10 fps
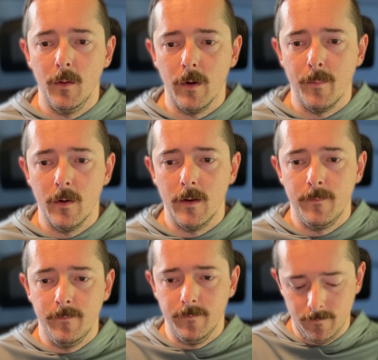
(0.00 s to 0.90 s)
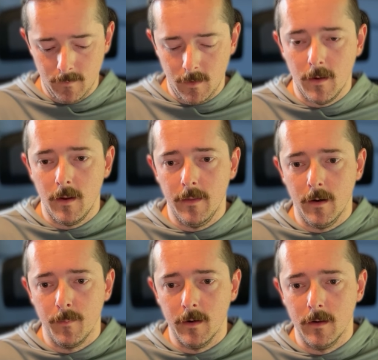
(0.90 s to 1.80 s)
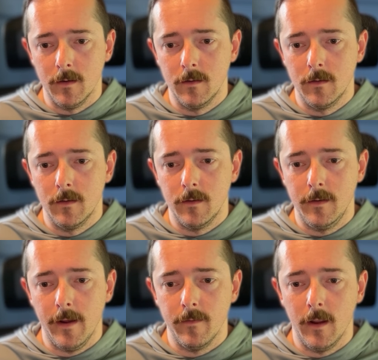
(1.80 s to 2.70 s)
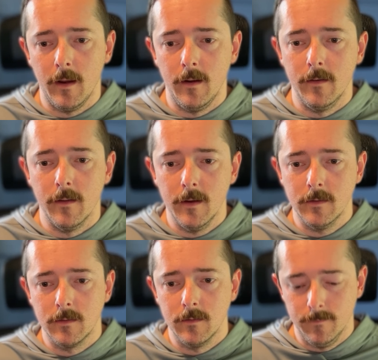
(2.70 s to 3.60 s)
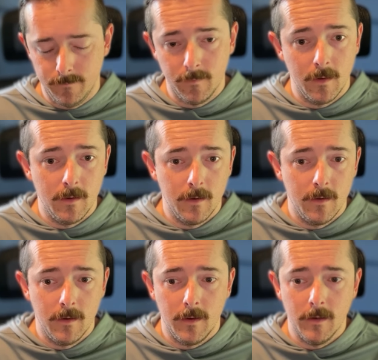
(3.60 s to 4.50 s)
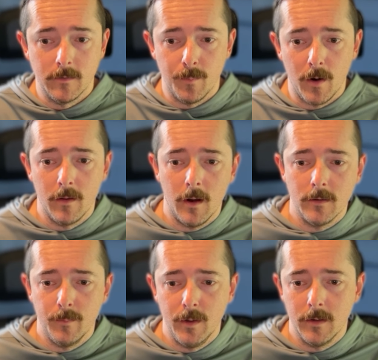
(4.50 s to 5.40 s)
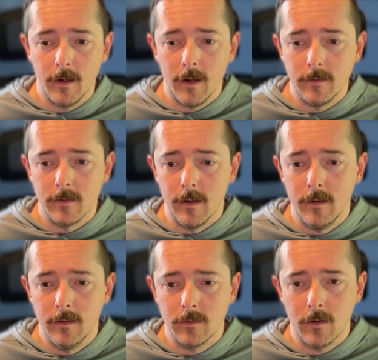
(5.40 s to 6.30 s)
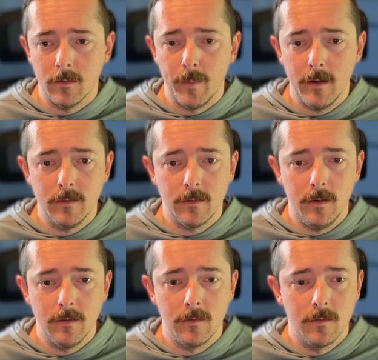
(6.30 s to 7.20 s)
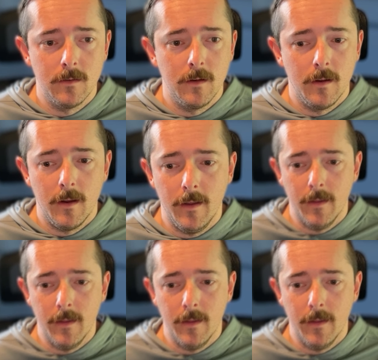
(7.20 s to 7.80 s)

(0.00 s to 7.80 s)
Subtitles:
the repo in, and then I'm going to navigate into this. And so part of the contribution guide said install dependencies, and